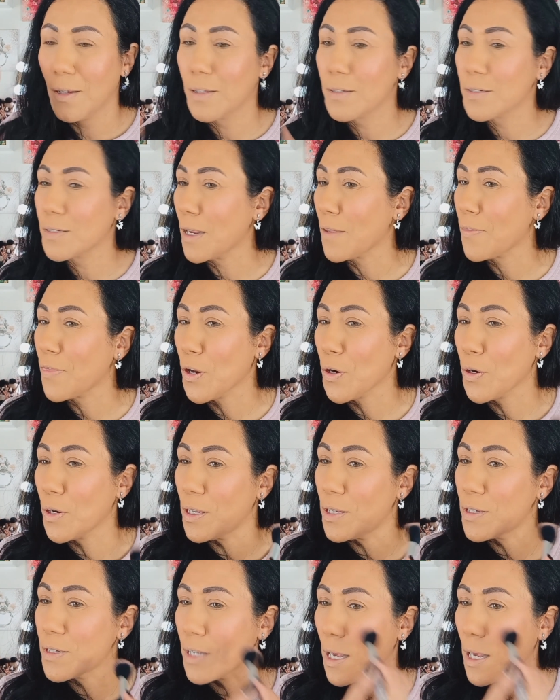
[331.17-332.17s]
It's like there
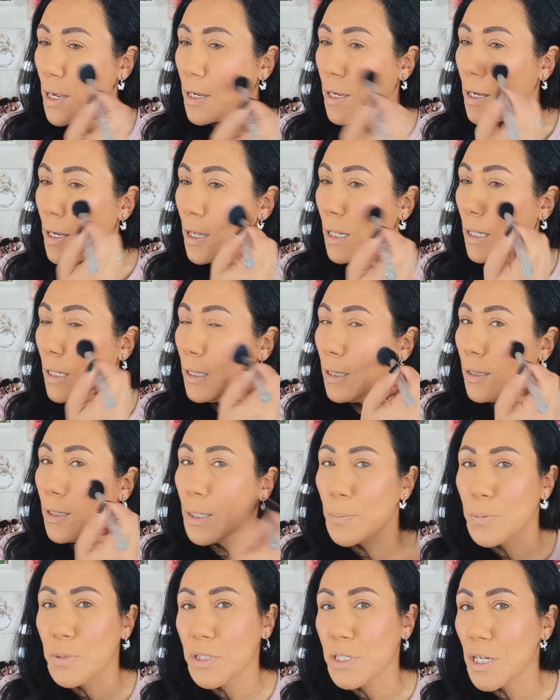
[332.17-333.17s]
is a
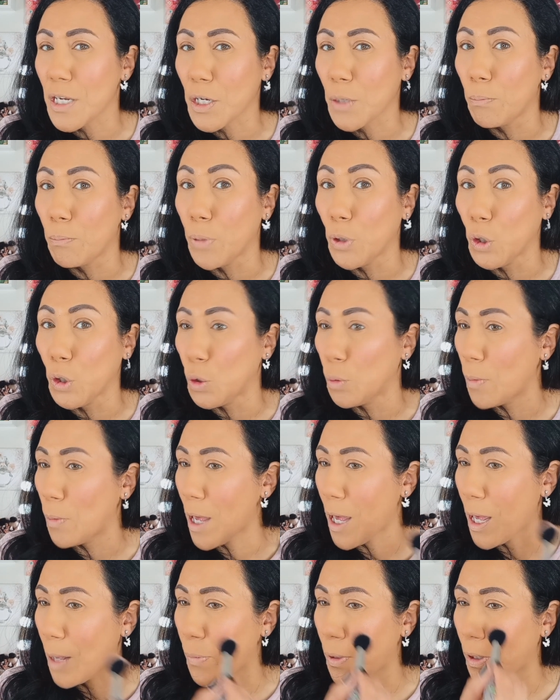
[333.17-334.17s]
lipstick boom
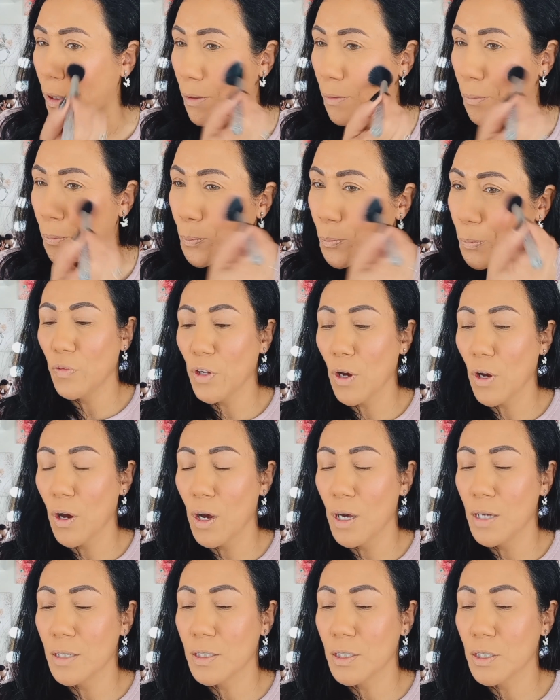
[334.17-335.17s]
happening. Moving
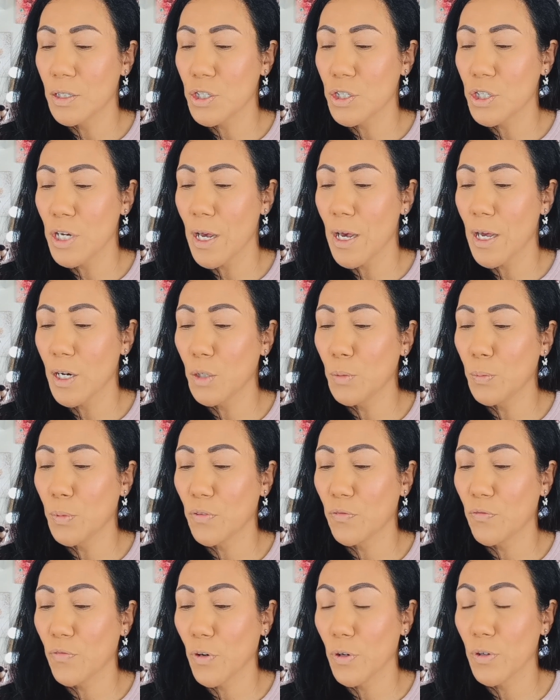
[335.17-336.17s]
on to shadow,
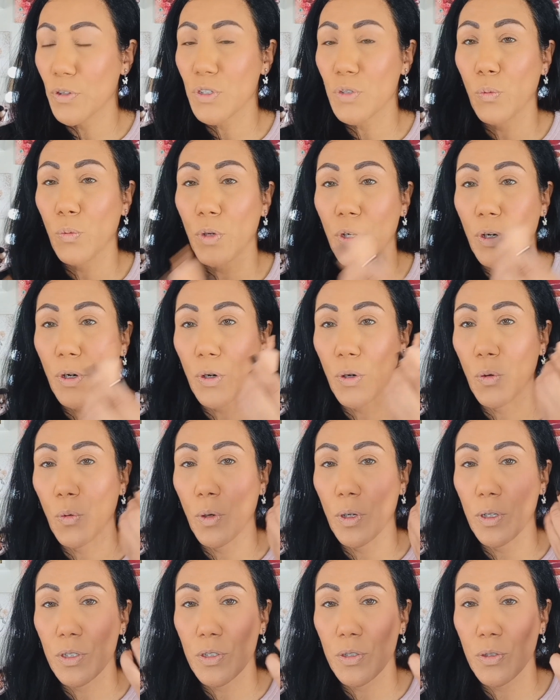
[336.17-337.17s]
but first we are
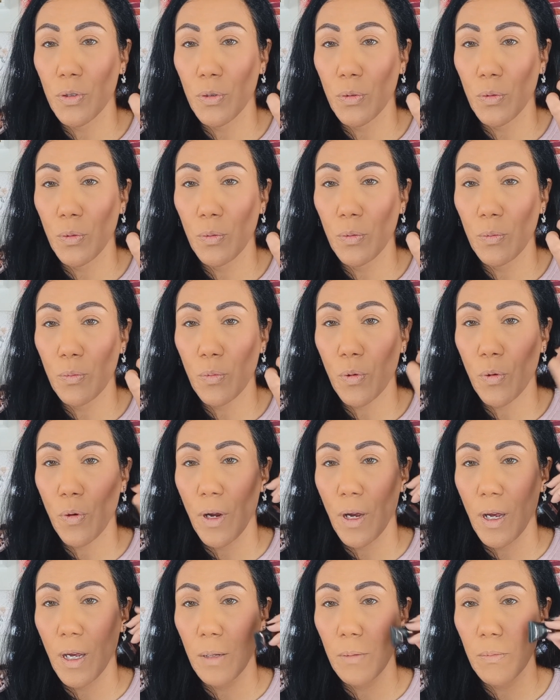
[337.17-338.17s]
going to
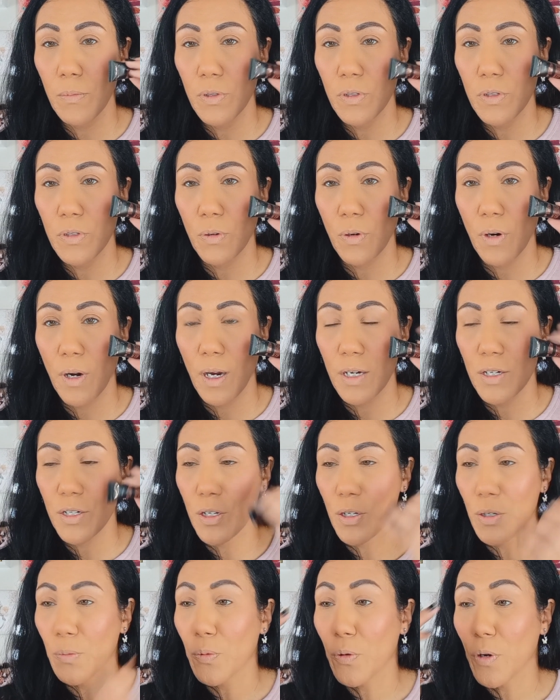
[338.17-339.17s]
prime, do our
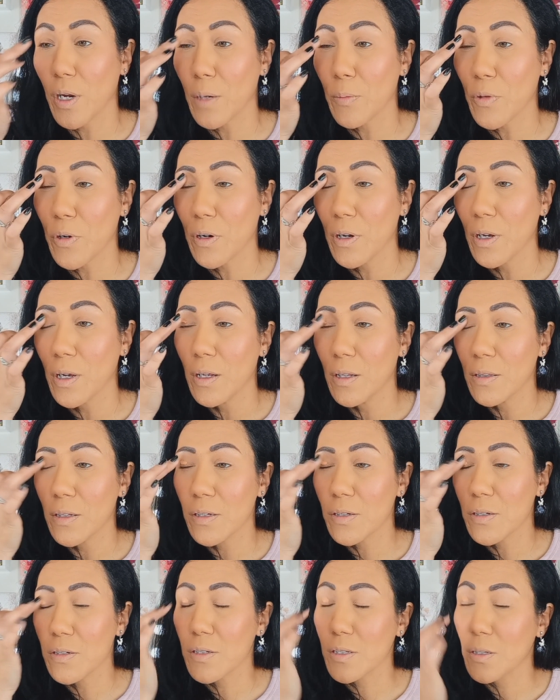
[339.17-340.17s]
eyeshadow primer.
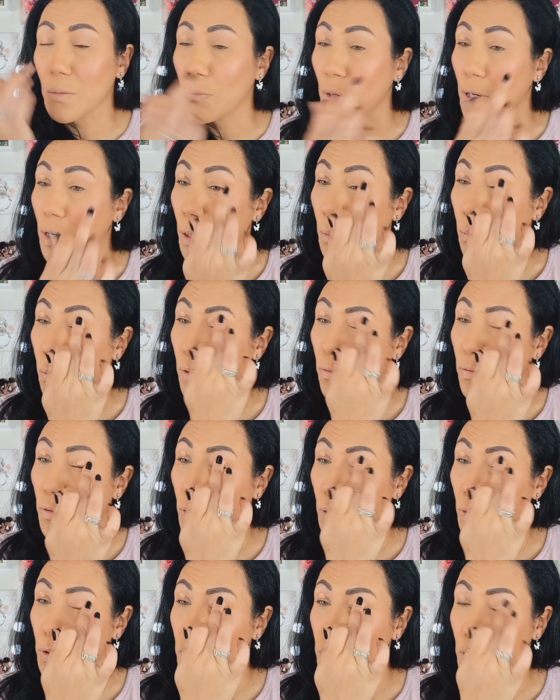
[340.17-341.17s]
This is the Makeup
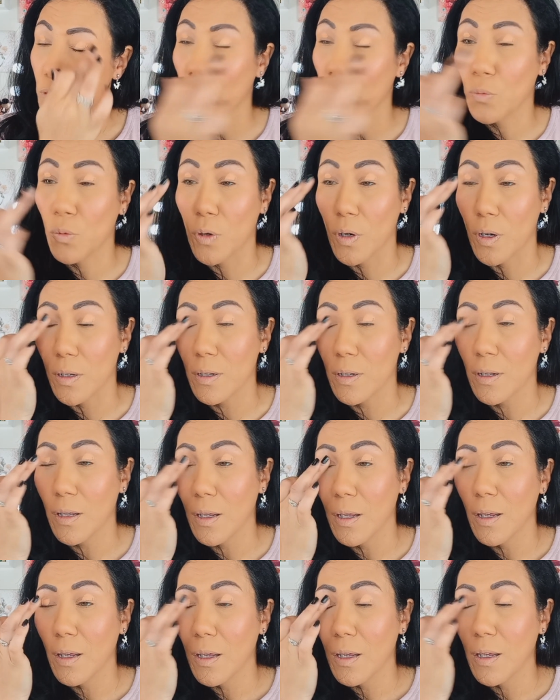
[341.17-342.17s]
Revolution
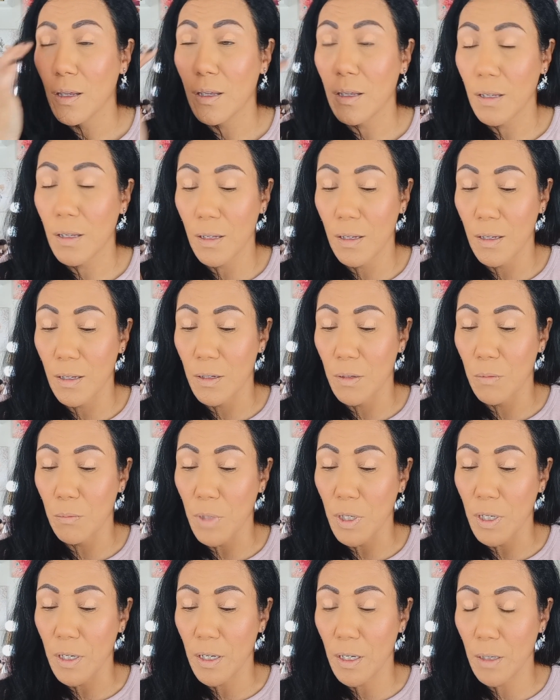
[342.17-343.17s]
one
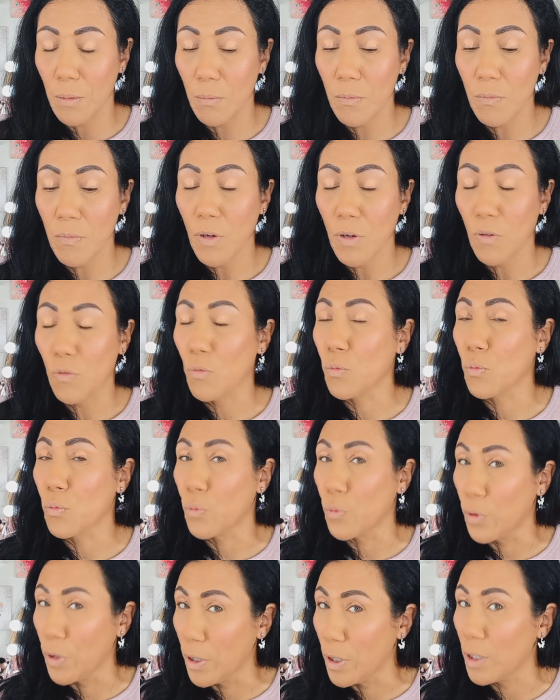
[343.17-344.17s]
in medium.
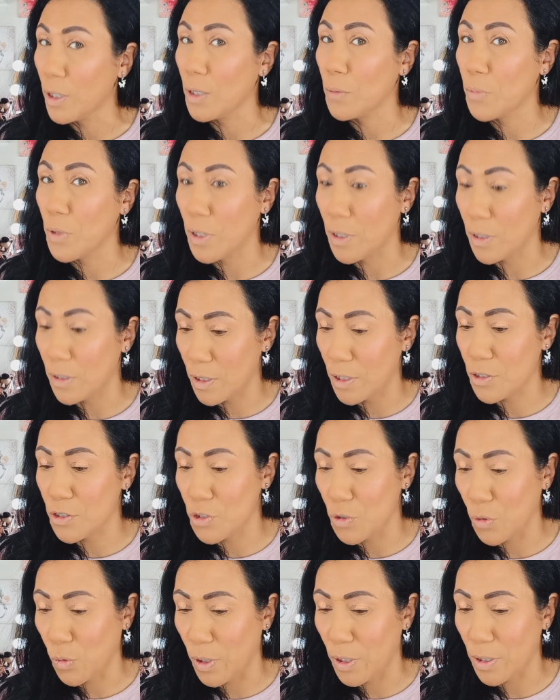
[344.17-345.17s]
Really been
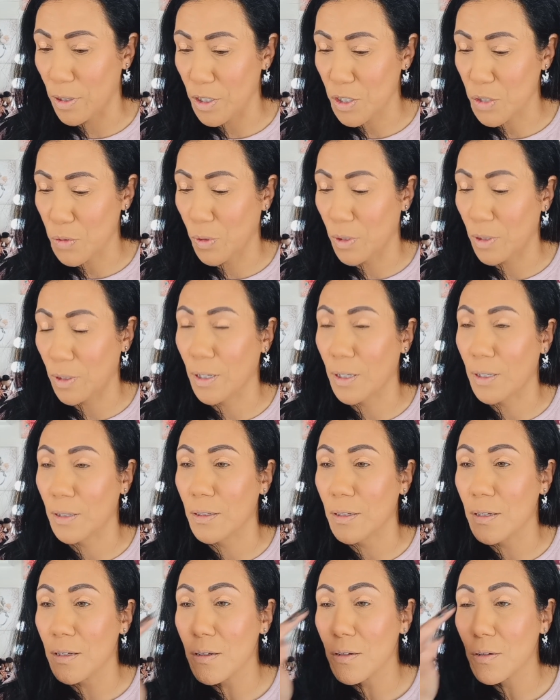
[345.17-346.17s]
enjoying this one
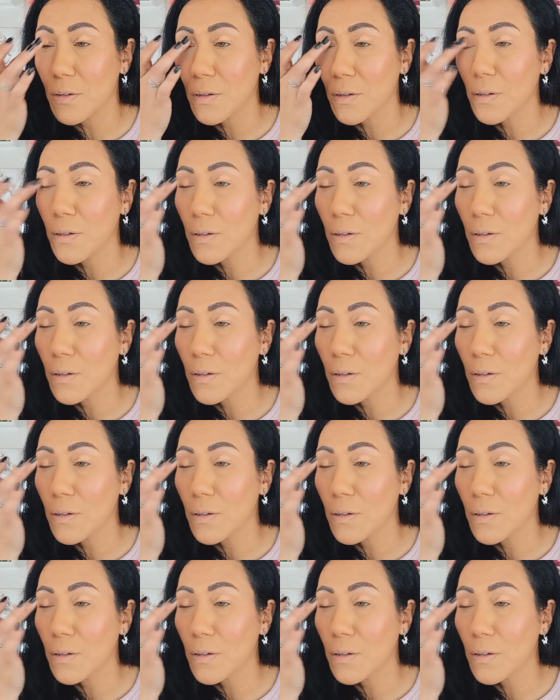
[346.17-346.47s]
lately.